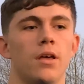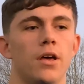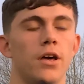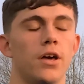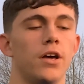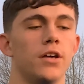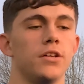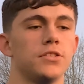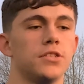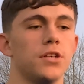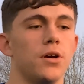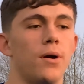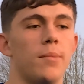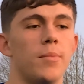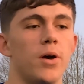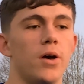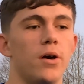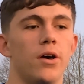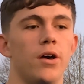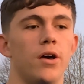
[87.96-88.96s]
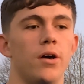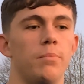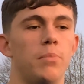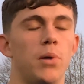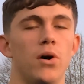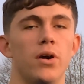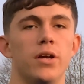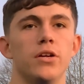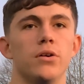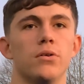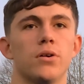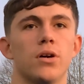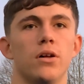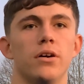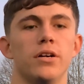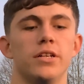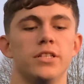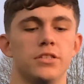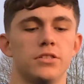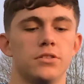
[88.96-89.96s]
Uh, so I'm at uh,
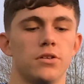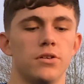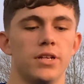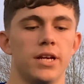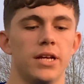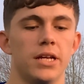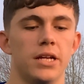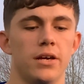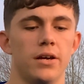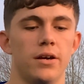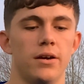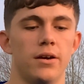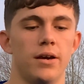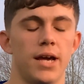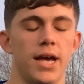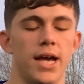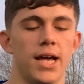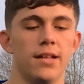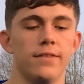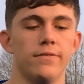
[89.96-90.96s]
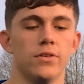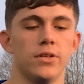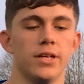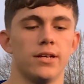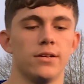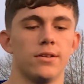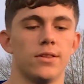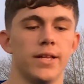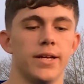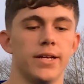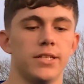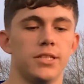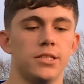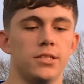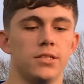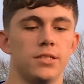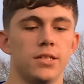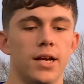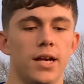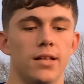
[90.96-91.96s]
College studying uh, A-level English,
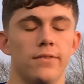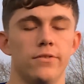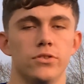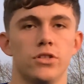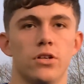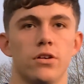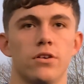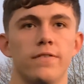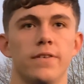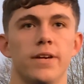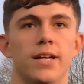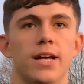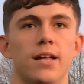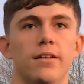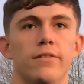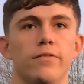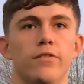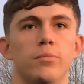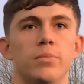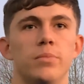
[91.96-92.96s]
A-level Geography and A-level